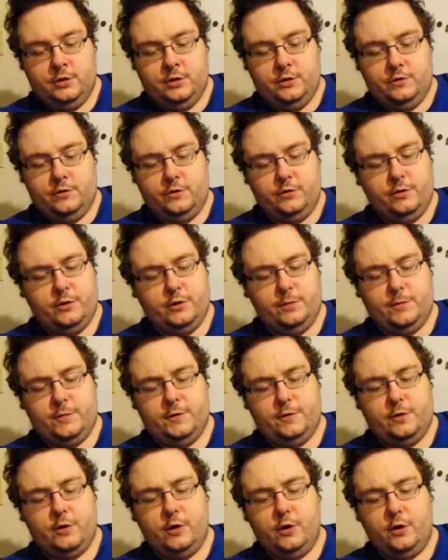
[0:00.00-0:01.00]
soak up the
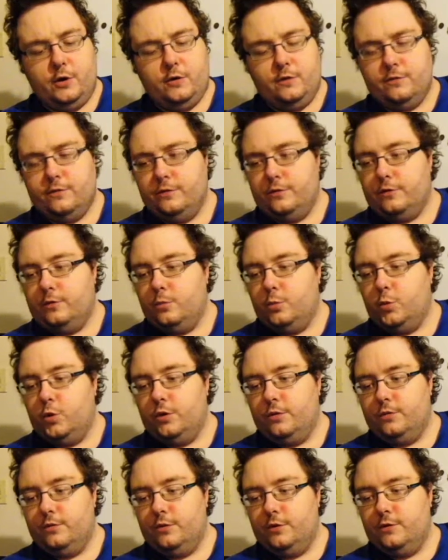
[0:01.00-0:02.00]
tar for some
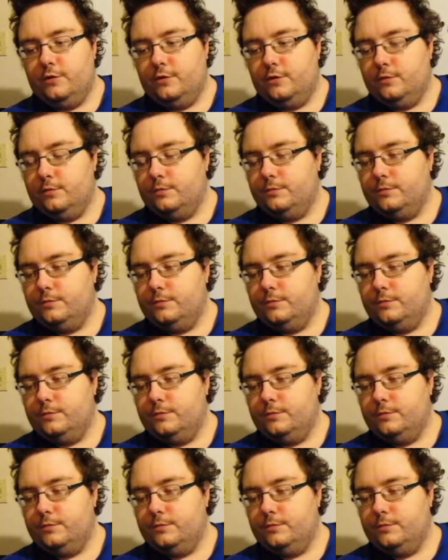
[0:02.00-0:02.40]
weird reason.